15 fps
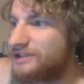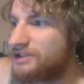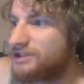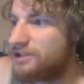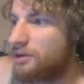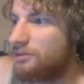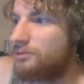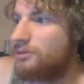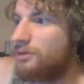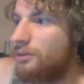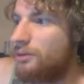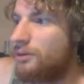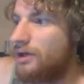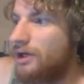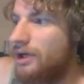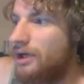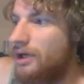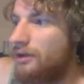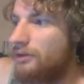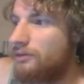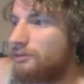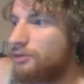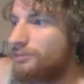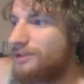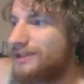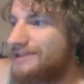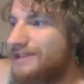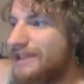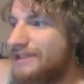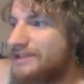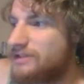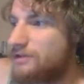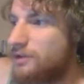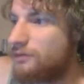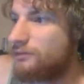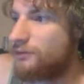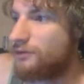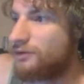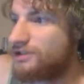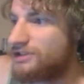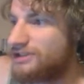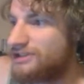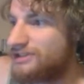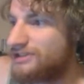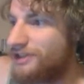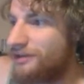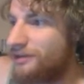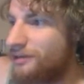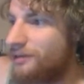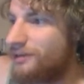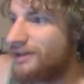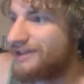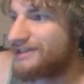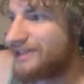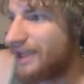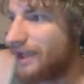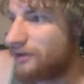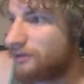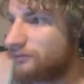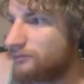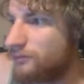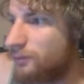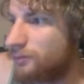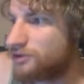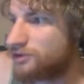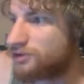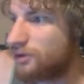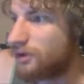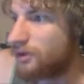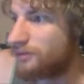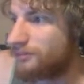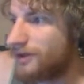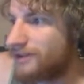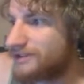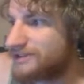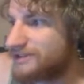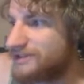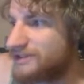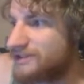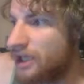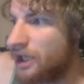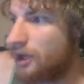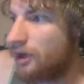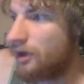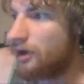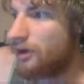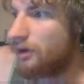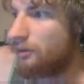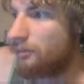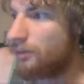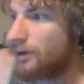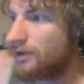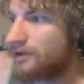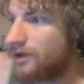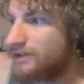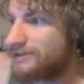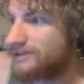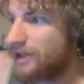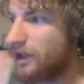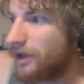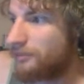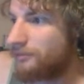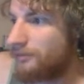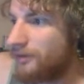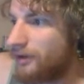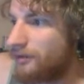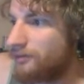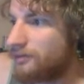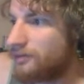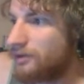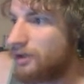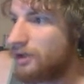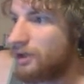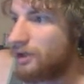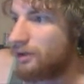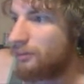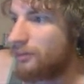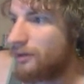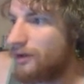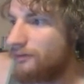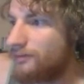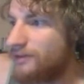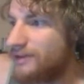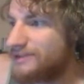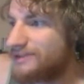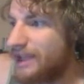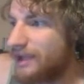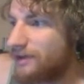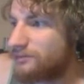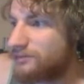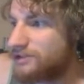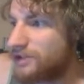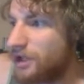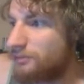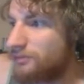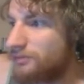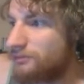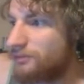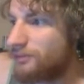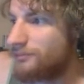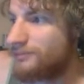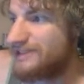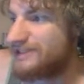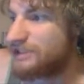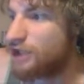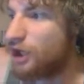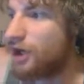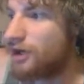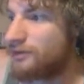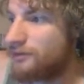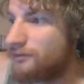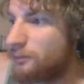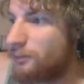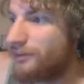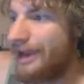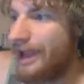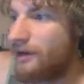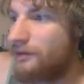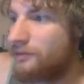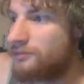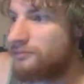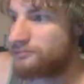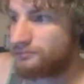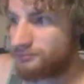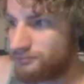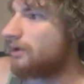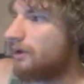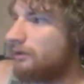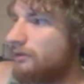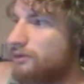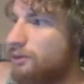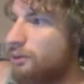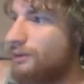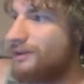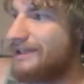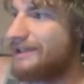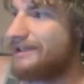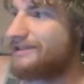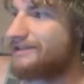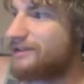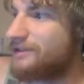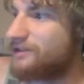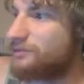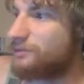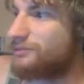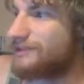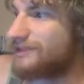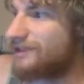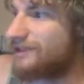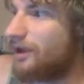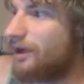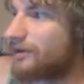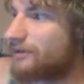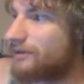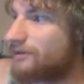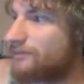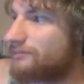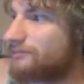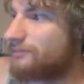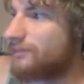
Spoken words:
is a stone door. The room contains no furnishings other than a stack of 4 strong boxes, one on top of the other. Whenever the sound was coming from is gone for now. The door leading to this room is locked.